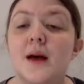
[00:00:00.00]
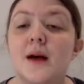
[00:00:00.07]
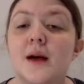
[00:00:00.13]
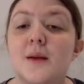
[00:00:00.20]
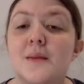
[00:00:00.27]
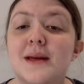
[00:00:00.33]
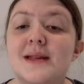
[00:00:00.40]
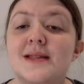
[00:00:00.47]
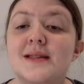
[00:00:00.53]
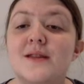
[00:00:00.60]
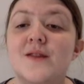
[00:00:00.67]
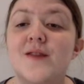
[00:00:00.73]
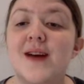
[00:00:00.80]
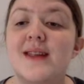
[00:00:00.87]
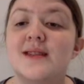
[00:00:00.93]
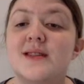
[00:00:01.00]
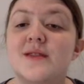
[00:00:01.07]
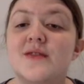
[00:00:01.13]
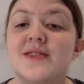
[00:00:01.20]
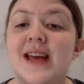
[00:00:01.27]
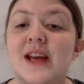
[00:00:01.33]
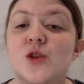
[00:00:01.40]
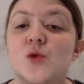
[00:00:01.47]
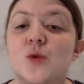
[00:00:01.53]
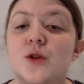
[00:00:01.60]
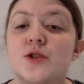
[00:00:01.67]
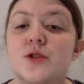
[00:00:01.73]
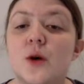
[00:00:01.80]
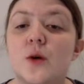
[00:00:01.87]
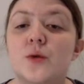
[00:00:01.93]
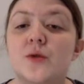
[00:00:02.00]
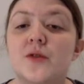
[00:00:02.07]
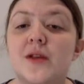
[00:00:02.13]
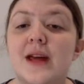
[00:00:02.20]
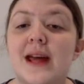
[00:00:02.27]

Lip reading: commits an offence of sexual assault